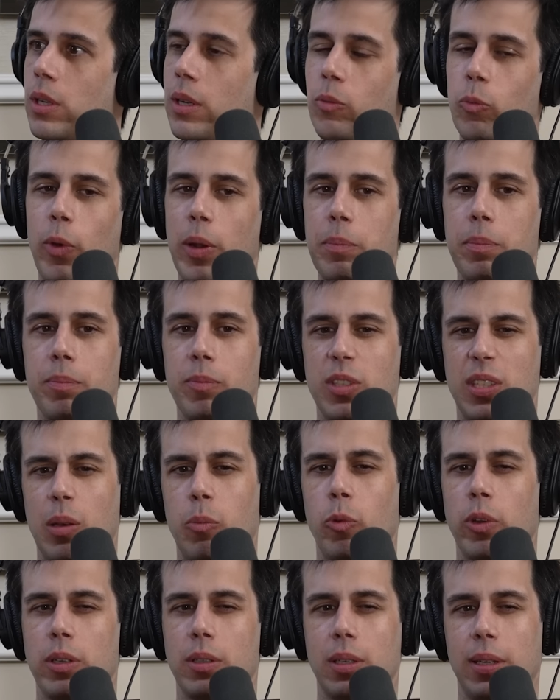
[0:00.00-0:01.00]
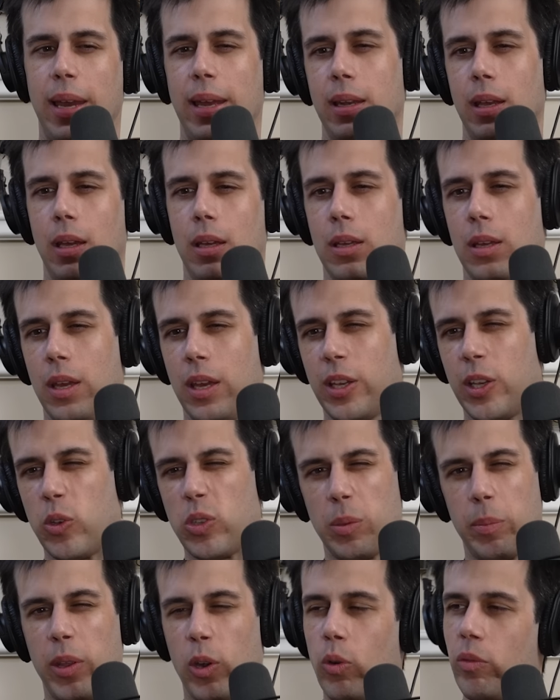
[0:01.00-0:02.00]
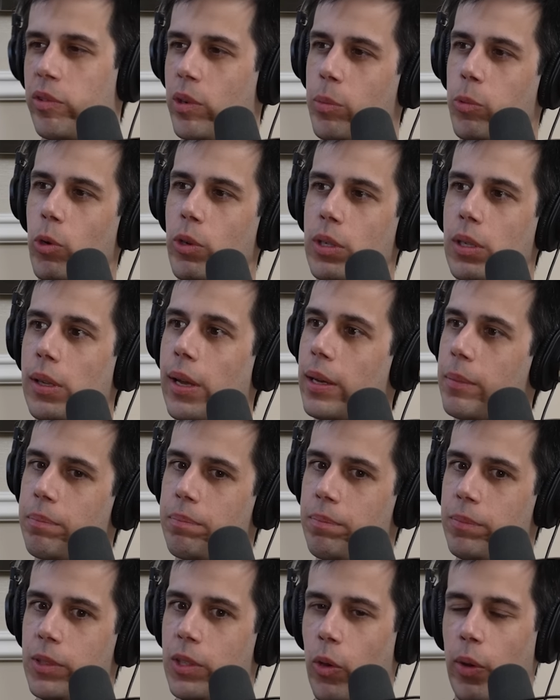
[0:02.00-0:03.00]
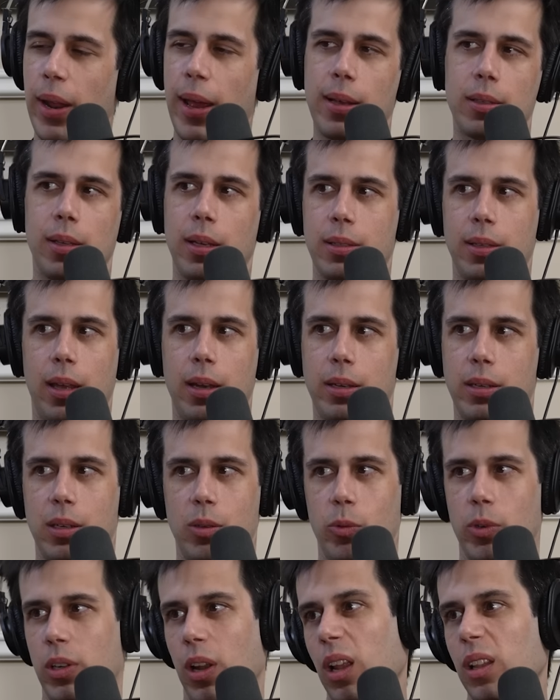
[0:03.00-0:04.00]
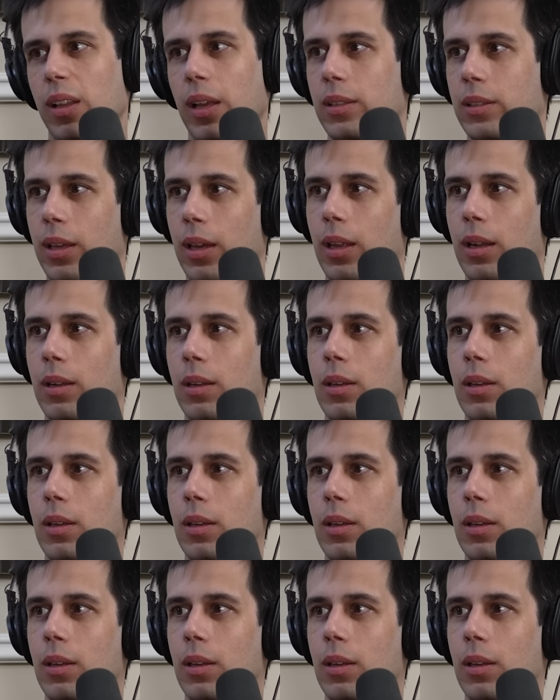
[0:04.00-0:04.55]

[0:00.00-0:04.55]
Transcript: And when someone kind of goes a bit overboard, they're like, "Don't act like that here. We're not like that."